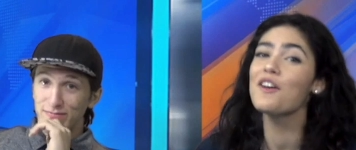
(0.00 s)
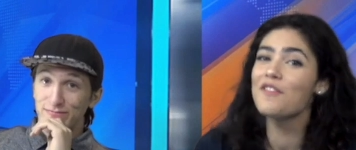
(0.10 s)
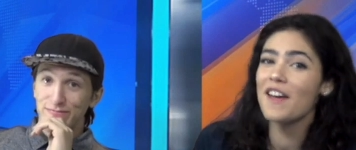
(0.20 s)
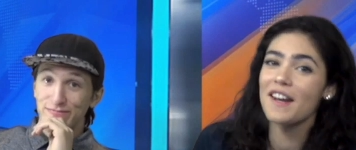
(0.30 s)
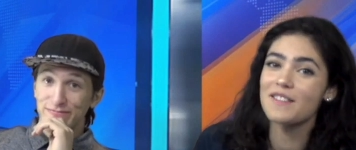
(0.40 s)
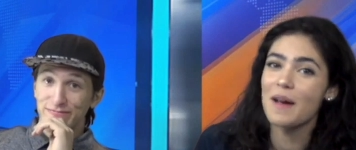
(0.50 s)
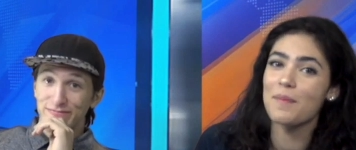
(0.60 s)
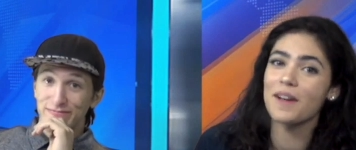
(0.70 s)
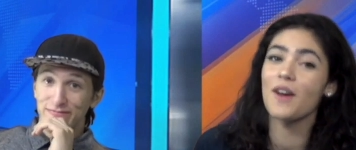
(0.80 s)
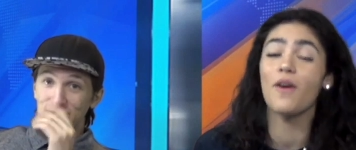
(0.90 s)
Speaker 1: fan of
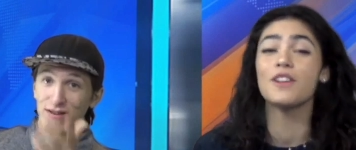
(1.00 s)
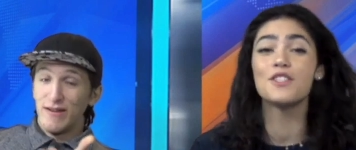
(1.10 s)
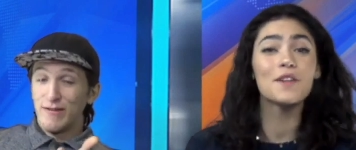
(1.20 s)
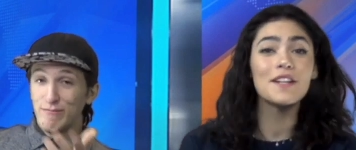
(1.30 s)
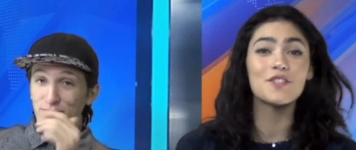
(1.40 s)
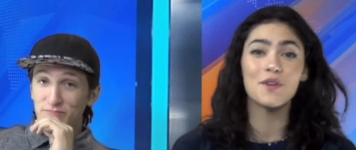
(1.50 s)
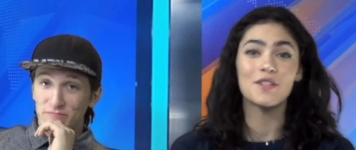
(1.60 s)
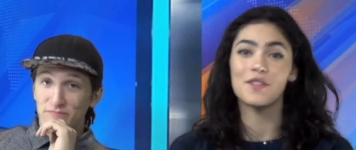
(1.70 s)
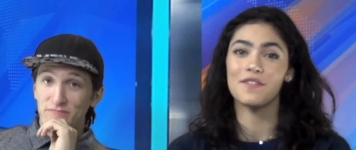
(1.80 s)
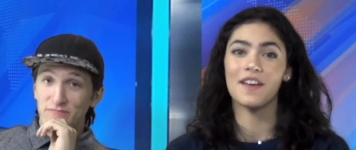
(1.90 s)
Jeopardy or do you enjoy
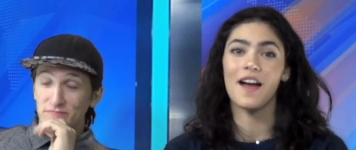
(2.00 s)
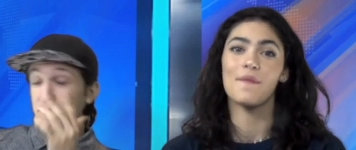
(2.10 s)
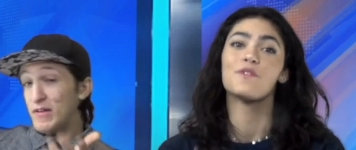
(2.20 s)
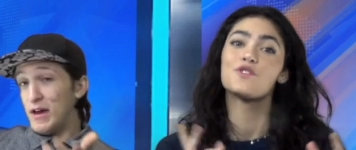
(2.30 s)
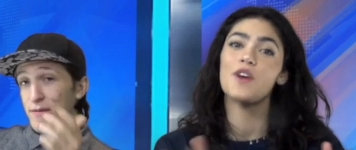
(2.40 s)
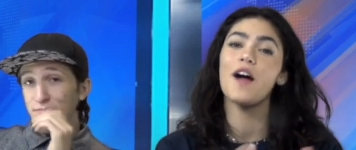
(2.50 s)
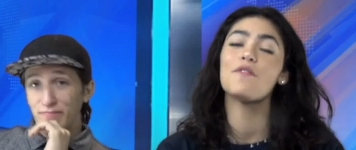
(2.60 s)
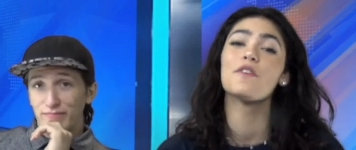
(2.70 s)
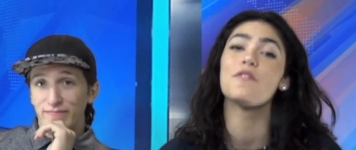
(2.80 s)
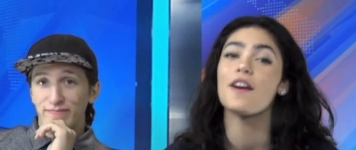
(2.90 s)
trivia? Yeah. Try out for
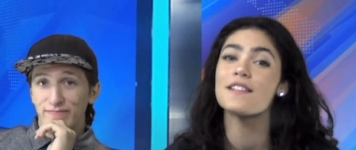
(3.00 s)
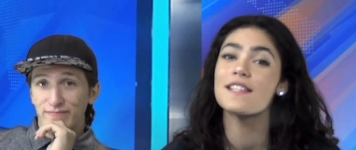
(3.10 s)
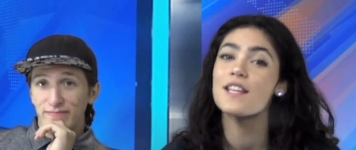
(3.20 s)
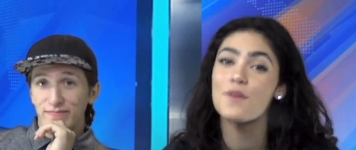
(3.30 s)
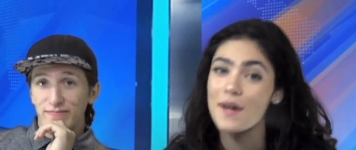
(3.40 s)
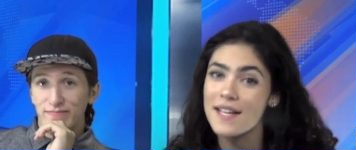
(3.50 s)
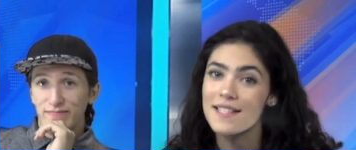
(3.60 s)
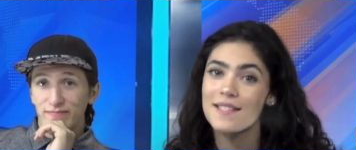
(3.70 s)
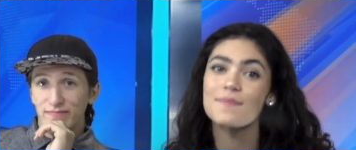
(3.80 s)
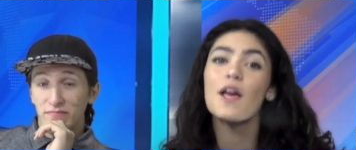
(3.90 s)
Varsity Quiz.
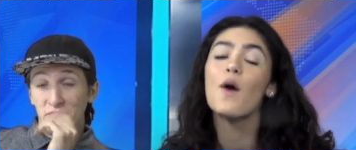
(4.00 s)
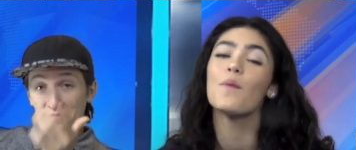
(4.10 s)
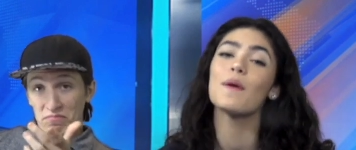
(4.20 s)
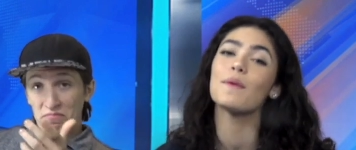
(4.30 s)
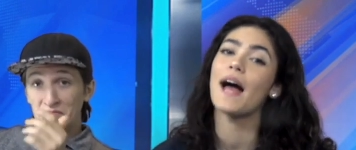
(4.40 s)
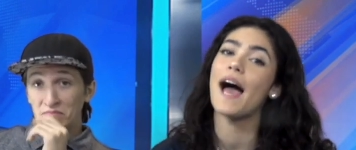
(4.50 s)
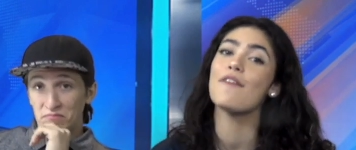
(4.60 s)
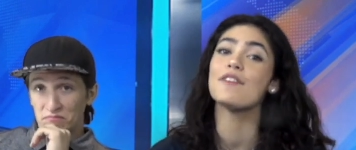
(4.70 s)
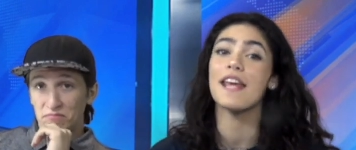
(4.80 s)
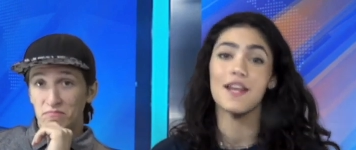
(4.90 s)
We will have an
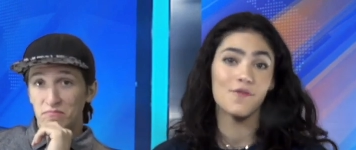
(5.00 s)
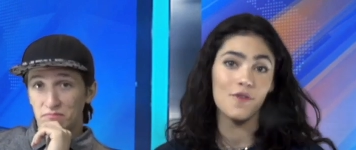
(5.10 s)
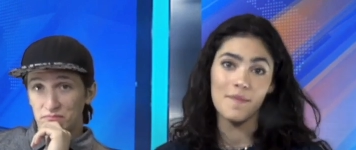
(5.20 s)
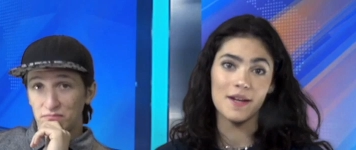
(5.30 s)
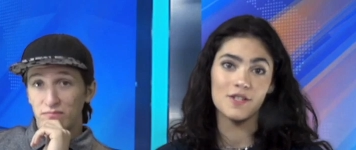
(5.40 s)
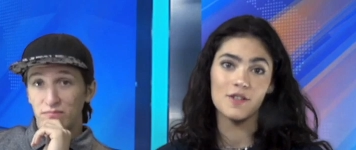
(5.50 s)
informational